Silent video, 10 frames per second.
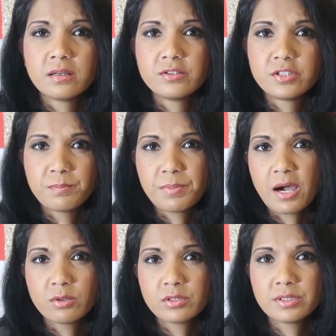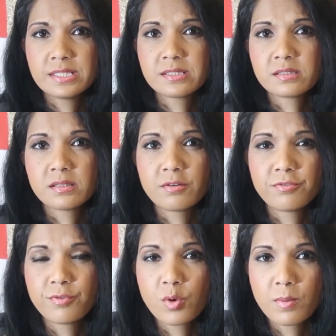dip powder. It's a
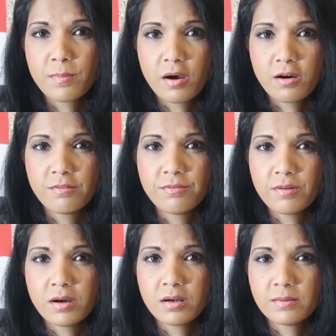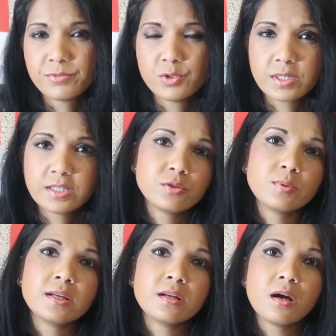form of, you can do
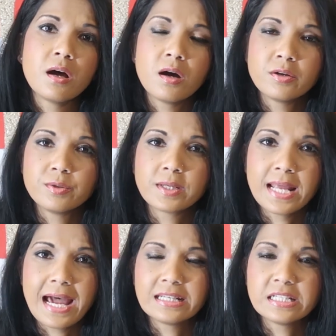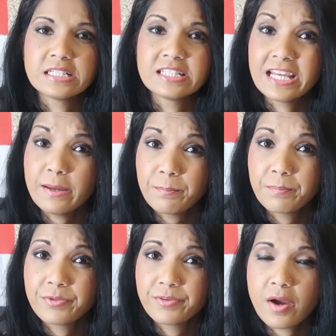it, you can add in
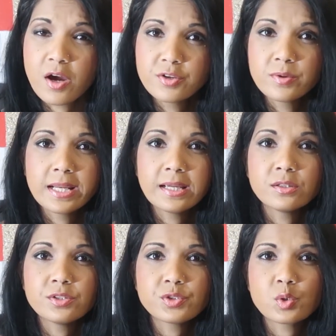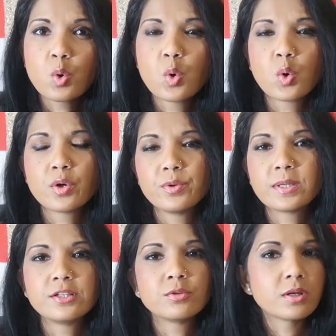tips on your nails, or you
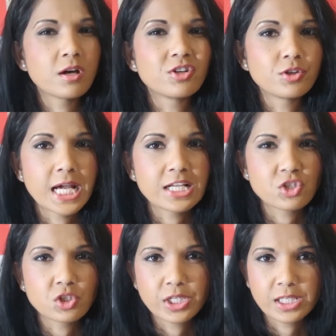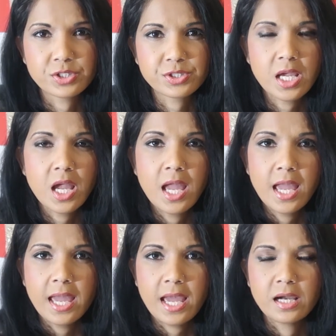can do it on your natural nails.
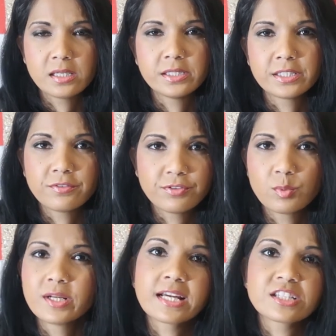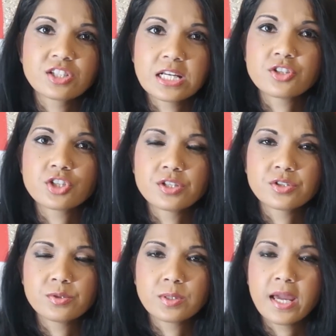Like if you want
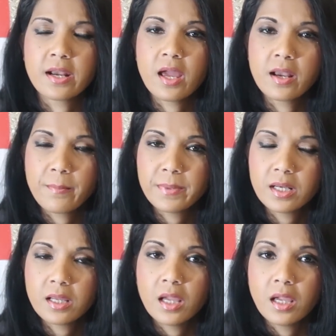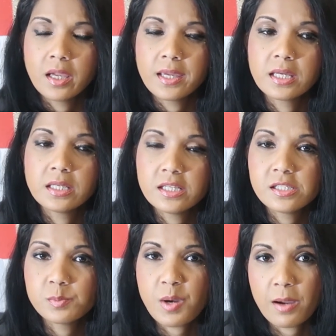extensions, you can. And I mean, it
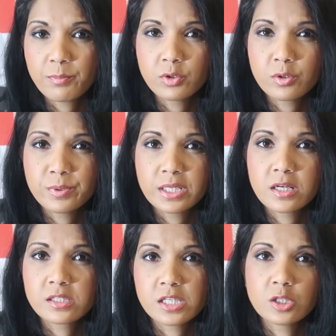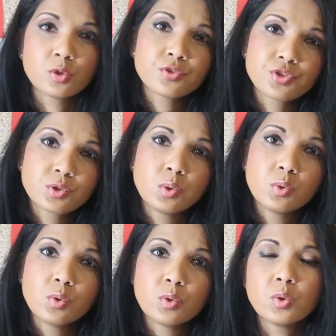is popular because it looks
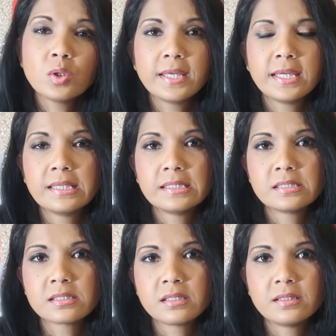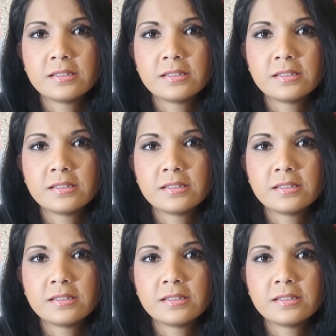cool, and